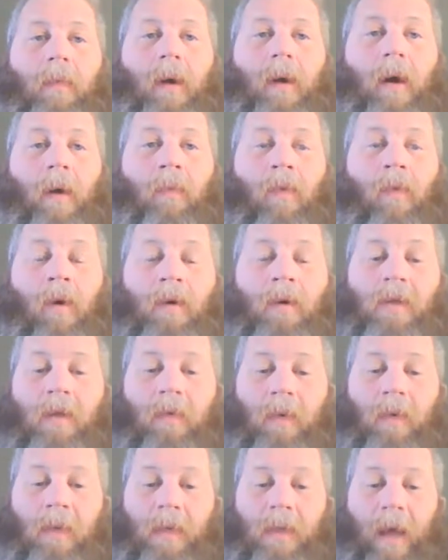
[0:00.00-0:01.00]
I'm
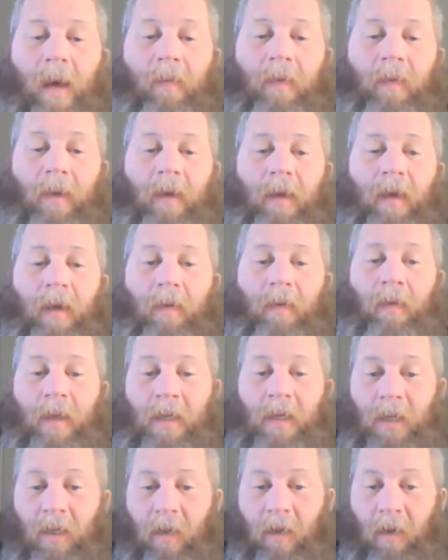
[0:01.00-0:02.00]
watching what's happening at my
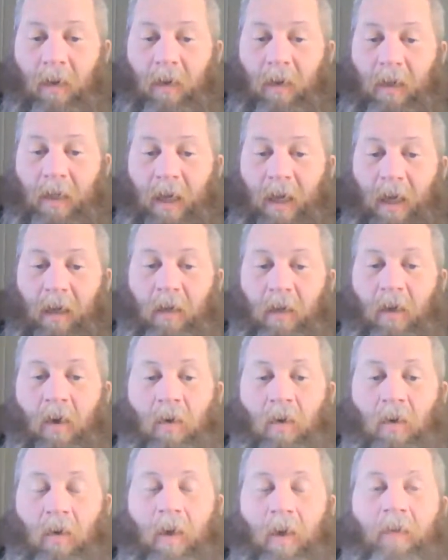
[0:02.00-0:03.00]
state and
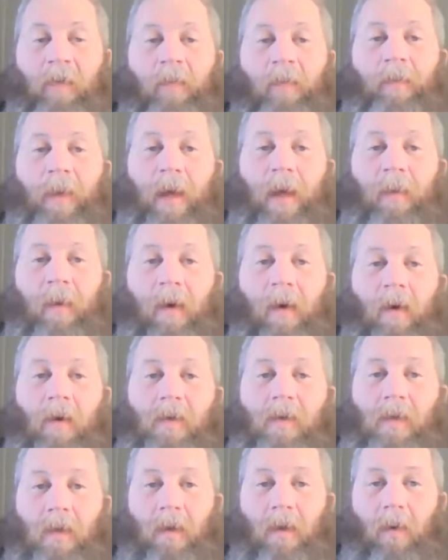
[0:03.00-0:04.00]
local level, but I'm
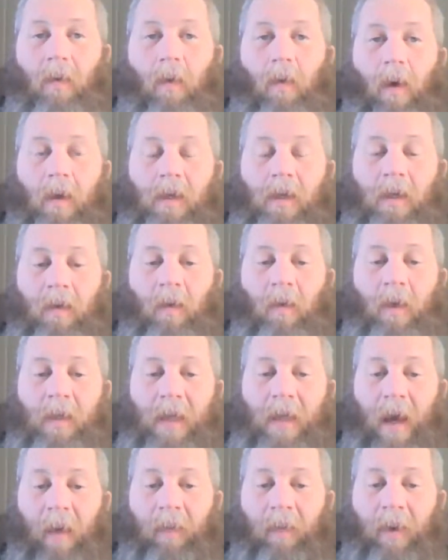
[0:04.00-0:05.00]
also watching what's
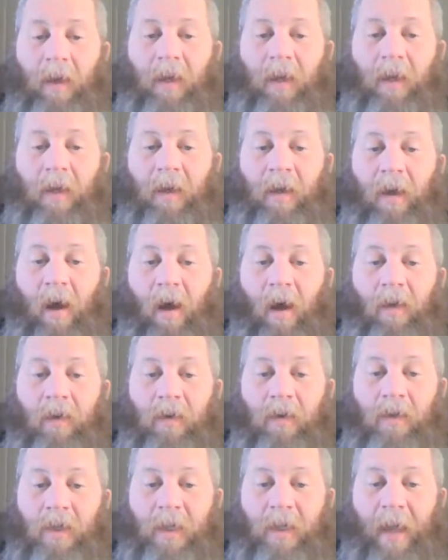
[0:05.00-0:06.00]
happening in
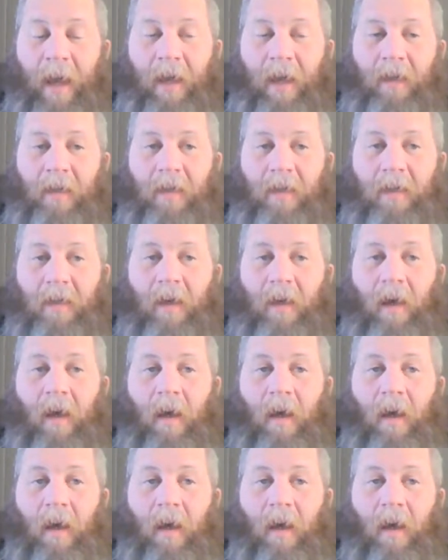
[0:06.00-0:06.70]
other states.